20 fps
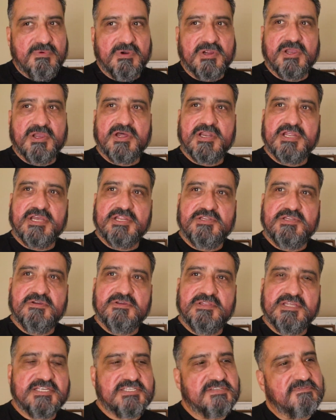We're going to
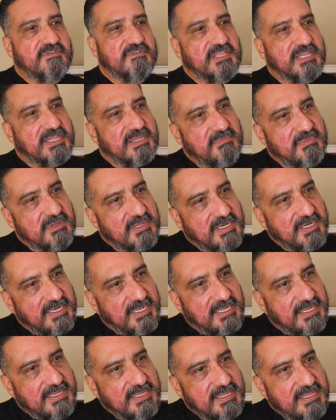do this for the
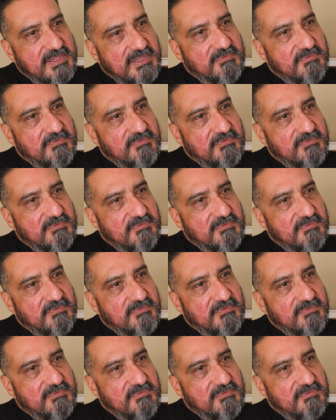community.